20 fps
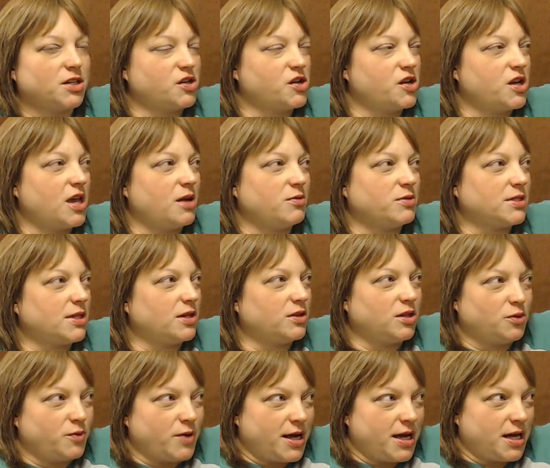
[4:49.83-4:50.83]
King was out there
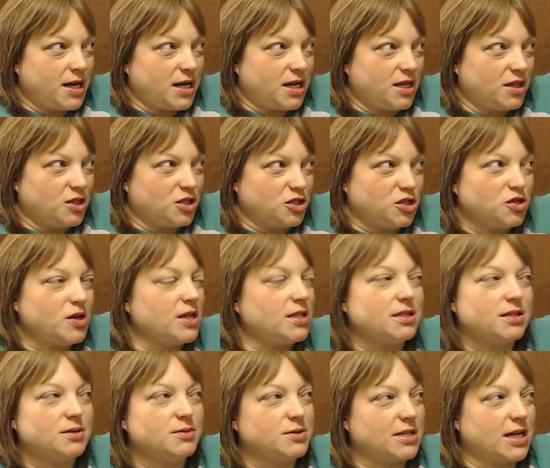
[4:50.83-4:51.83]
rioting in the streets. He
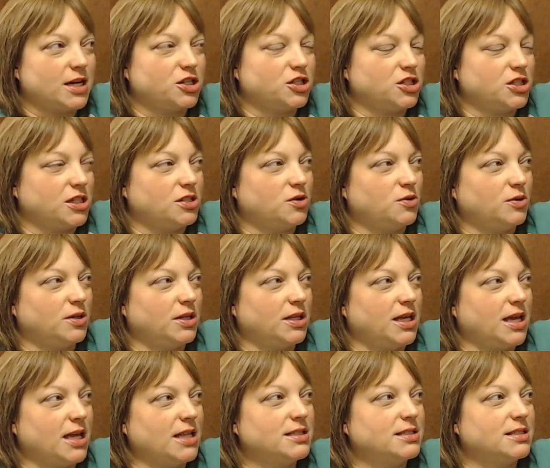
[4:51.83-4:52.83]
was actually totally
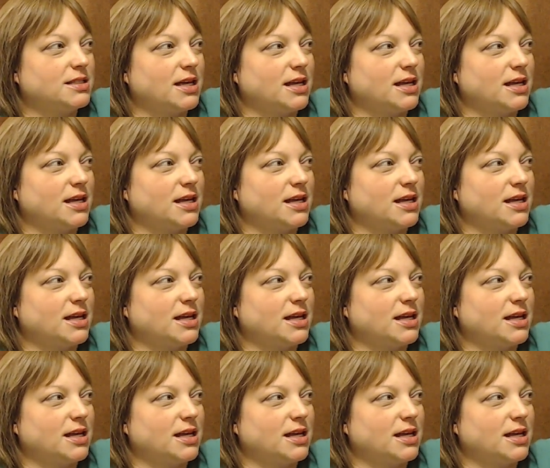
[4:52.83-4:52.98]
against that.